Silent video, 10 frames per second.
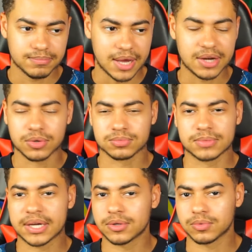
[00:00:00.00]
I
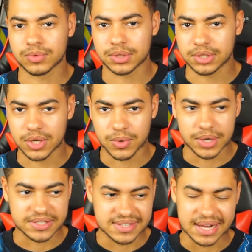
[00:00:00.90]
don't really know
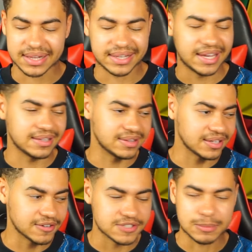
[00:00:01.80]
exactly. I can't
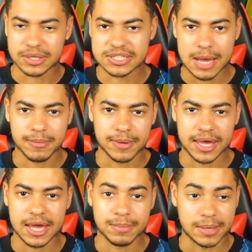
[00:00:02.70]
think of some on the top of my
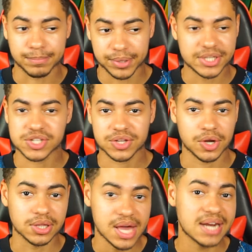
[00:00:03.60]
head, but I'm pretty sure there
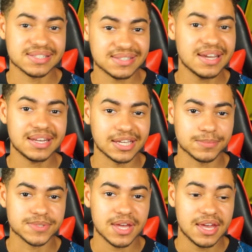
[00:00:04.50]
are a lot of
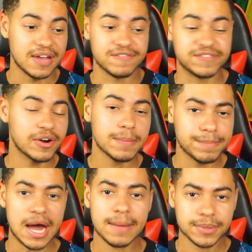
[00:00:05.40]
stadiums in very
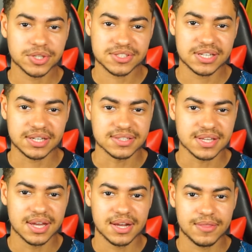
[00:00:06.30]
popular cities
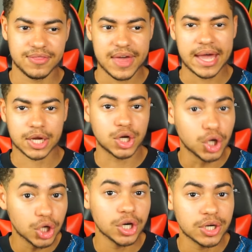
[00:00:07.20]
that
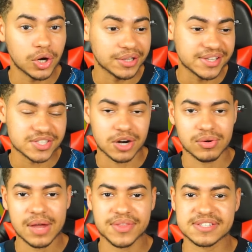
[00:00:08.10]
could, or at least
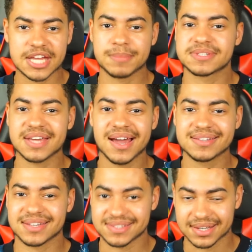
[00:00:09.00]
around the same
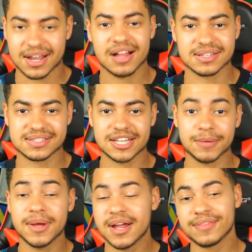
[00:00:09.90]
size as the
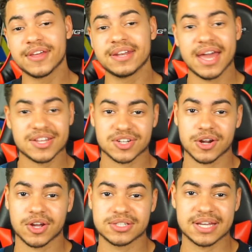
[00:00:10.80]
Coliseum, the
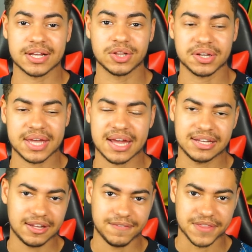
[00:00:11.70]
NASCAR could take a look at
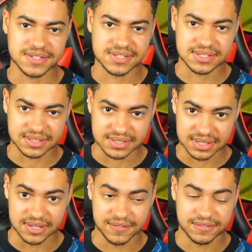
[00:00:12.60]
if this
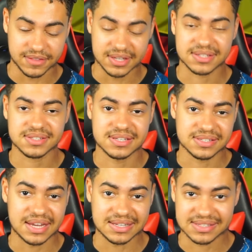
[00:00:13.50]

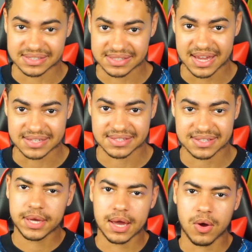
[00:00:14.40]
is a success.
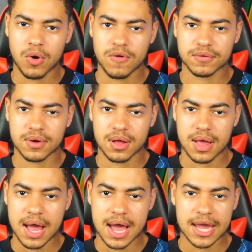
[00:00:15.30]
Yeah,
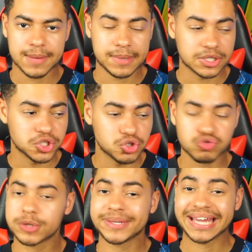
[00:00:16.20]
overall, I am
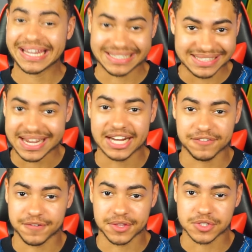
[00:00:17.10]
extremely
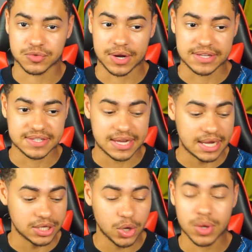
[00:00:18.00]
excited for this race, and
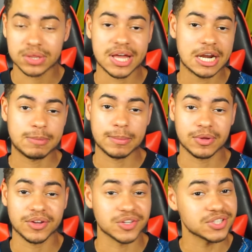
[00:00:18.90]
I know a lot of people
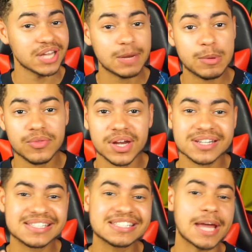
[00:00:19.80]
are. There's a lot of people that are
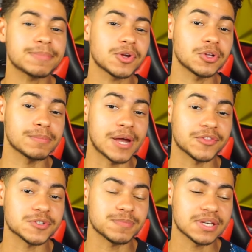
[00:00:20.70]
skeptical about
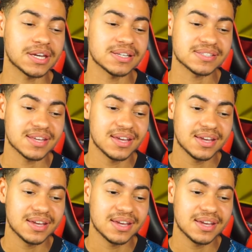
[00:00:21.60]
this because